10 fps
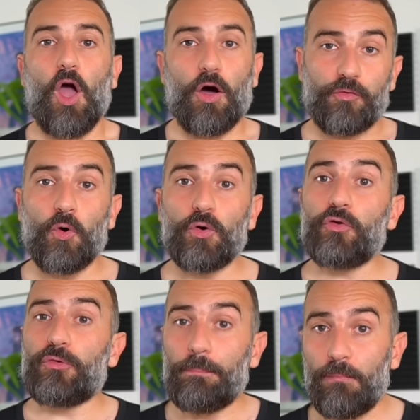Of
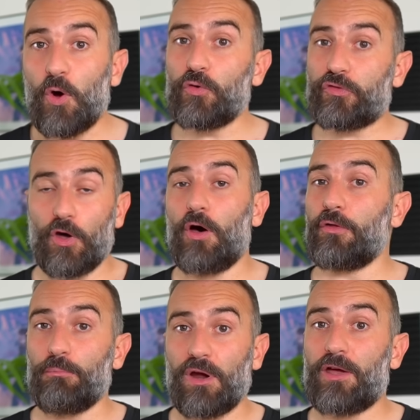course, most
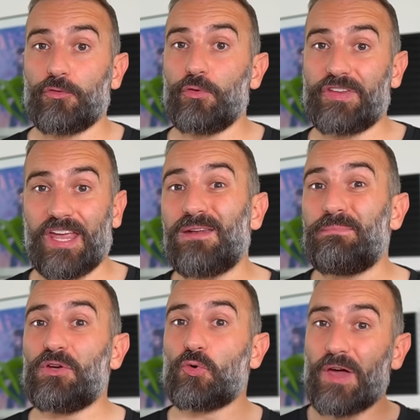other browsers can
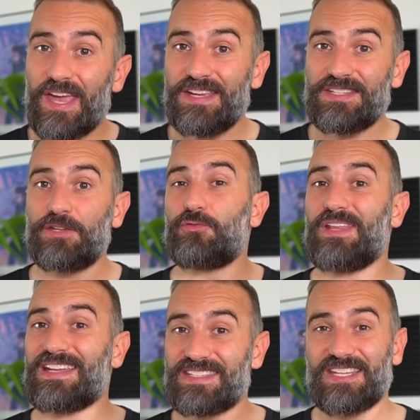be raised to
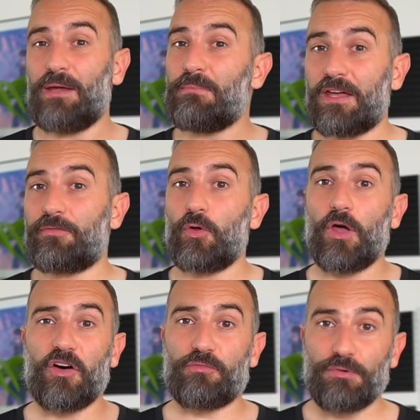that same
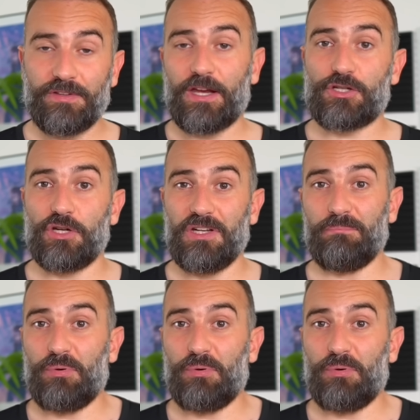level of protection,